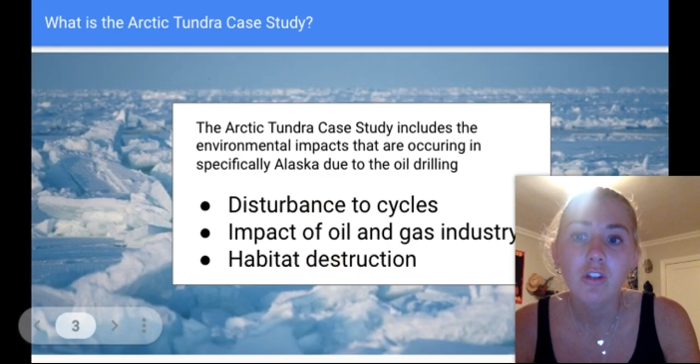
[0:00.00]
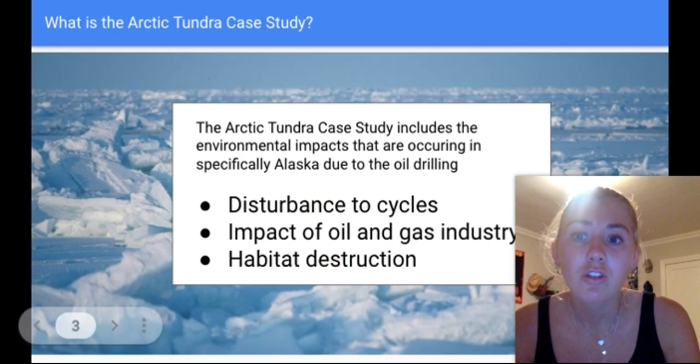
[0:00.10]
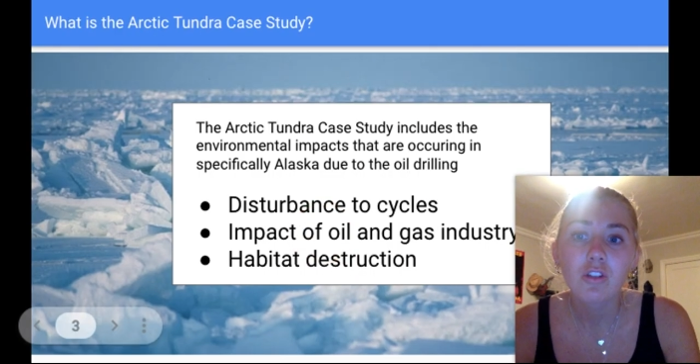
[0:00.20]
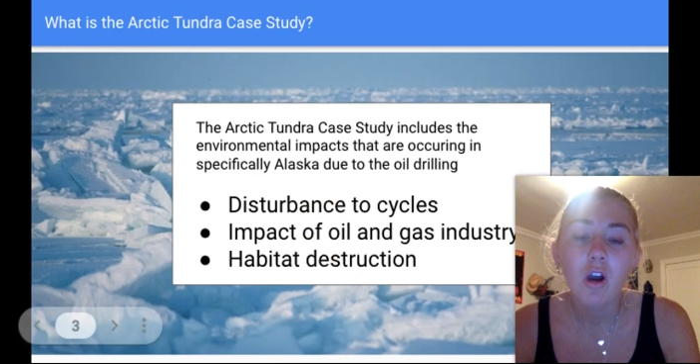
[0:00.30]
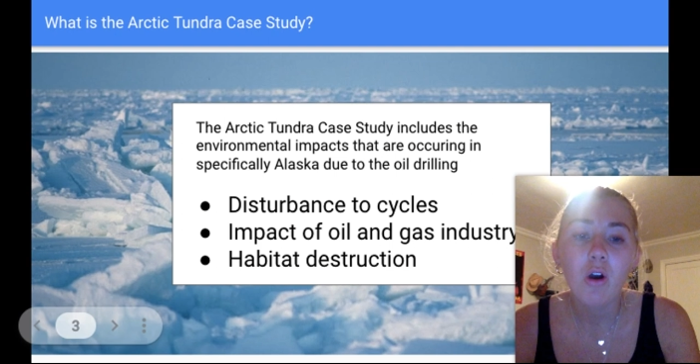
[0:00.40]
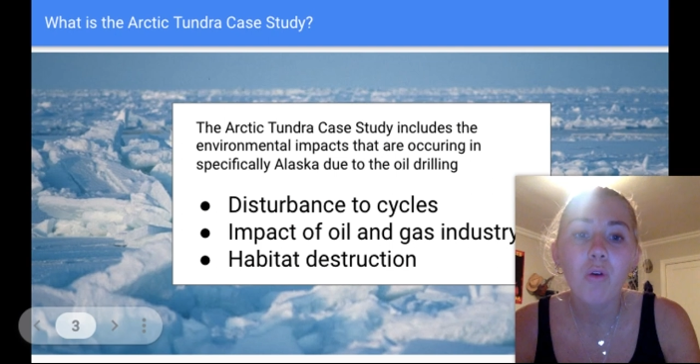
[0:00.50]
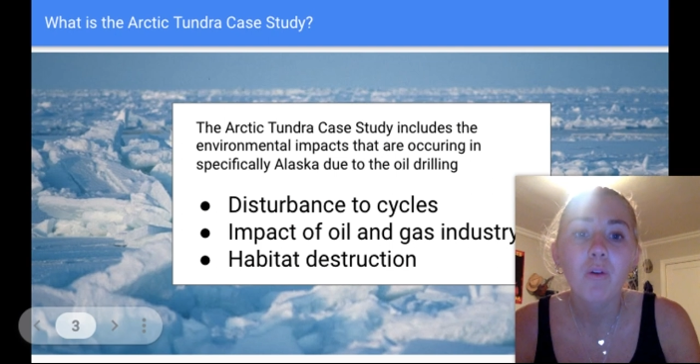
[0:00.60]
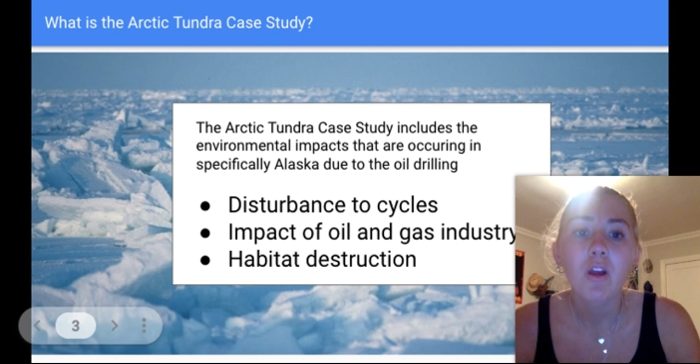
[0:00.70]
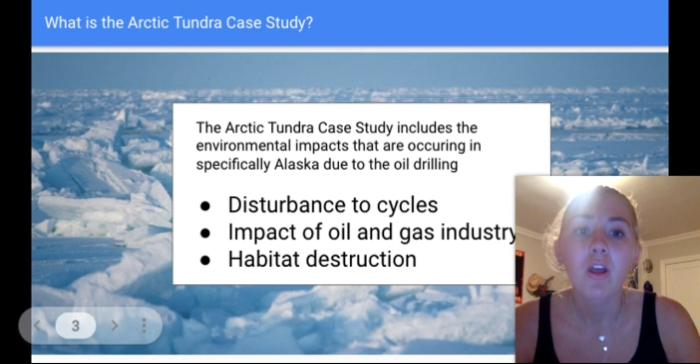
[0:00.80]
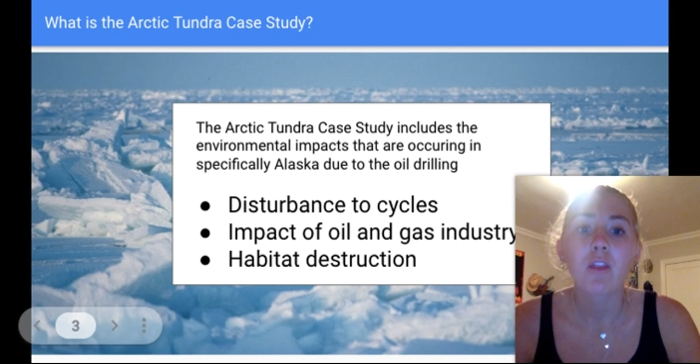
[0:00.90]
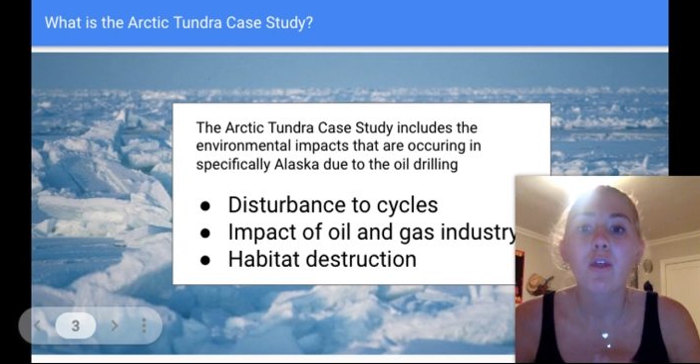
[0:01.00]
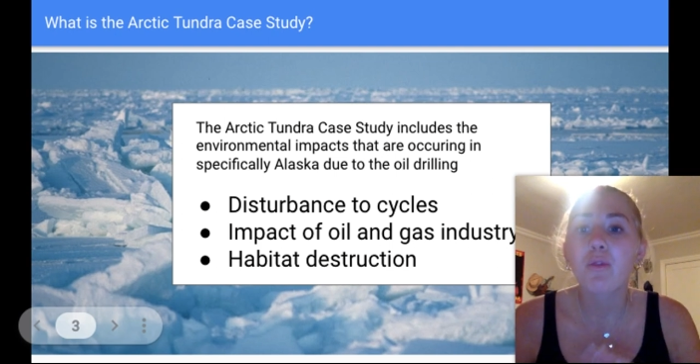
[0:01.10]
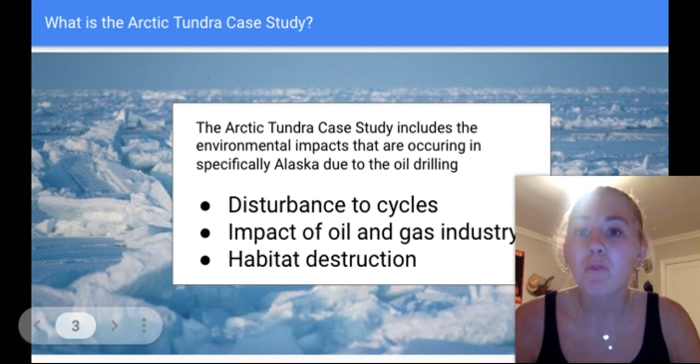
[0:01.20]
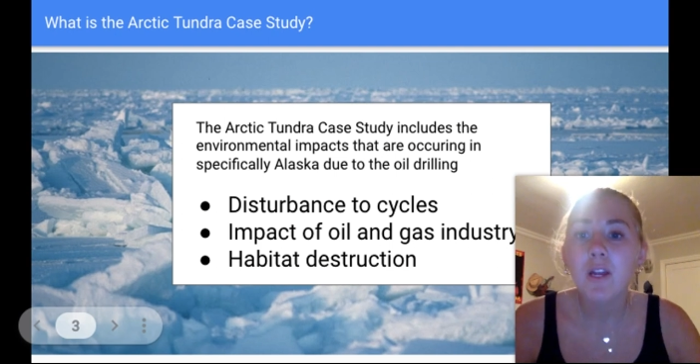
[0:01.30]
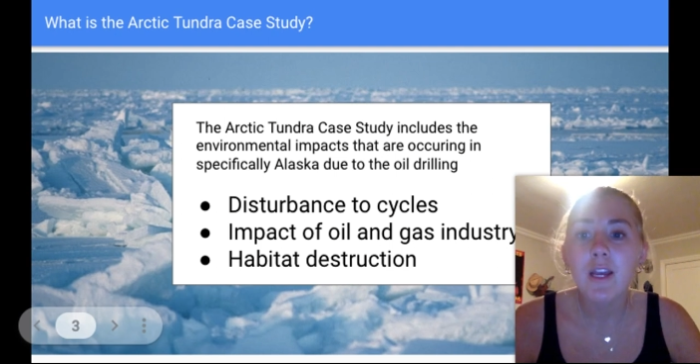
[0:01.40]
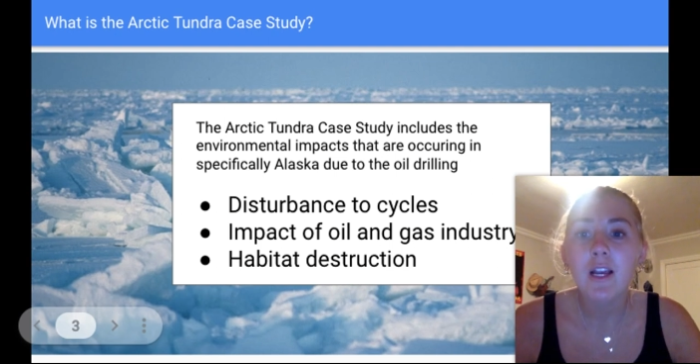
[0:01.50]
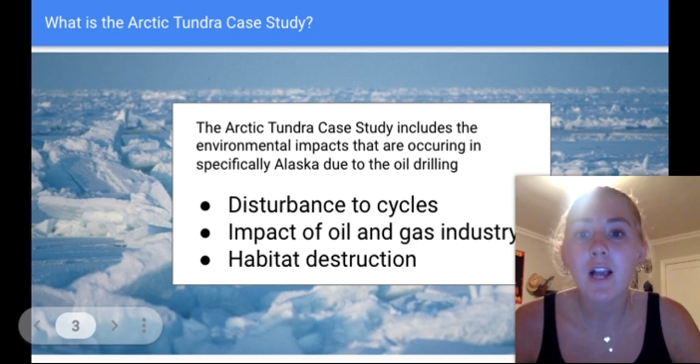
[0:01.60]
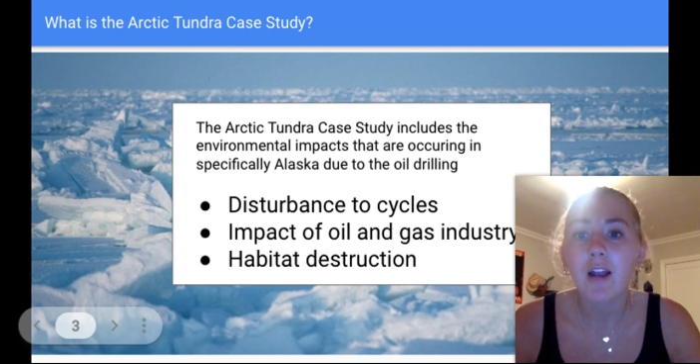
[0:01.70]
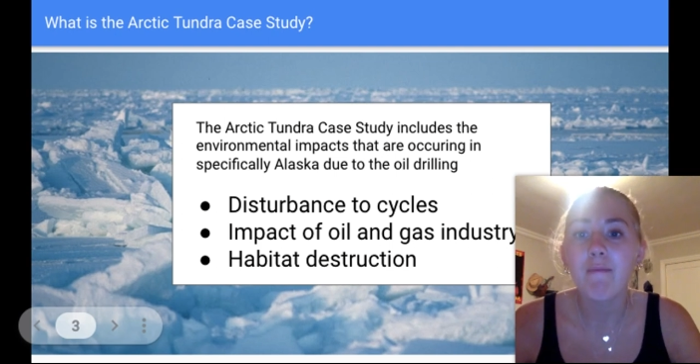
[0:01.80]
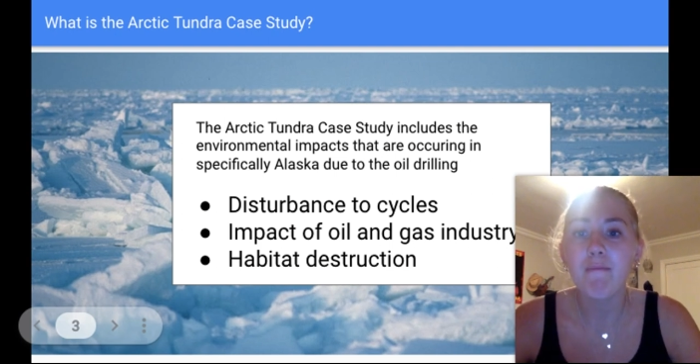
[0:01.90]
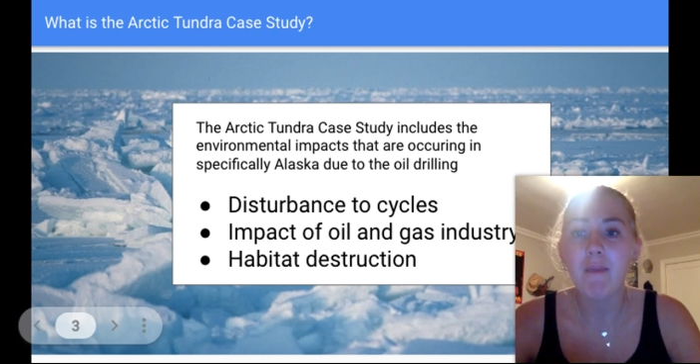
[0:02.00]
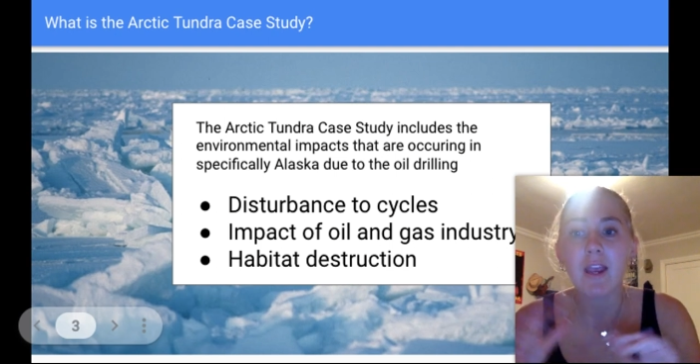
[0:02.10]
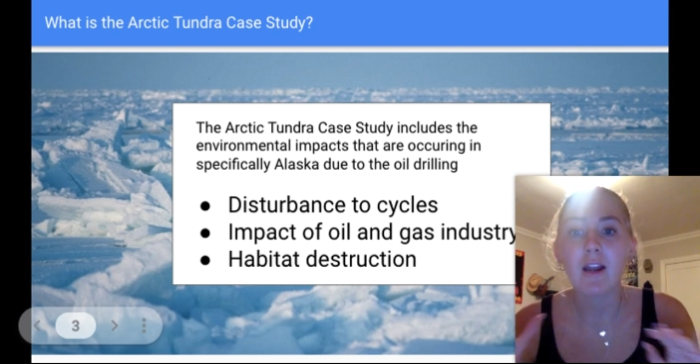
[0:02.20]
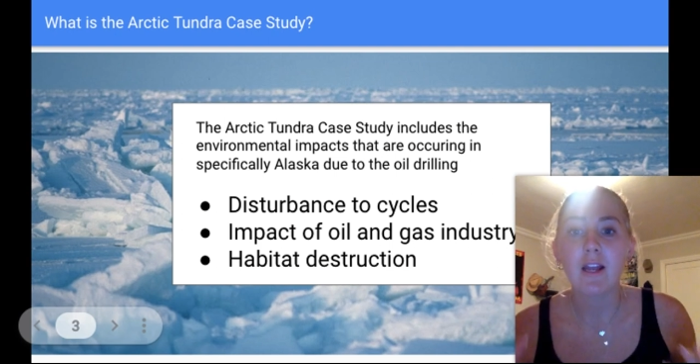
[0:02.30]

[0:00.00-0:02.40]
So, the three kind of main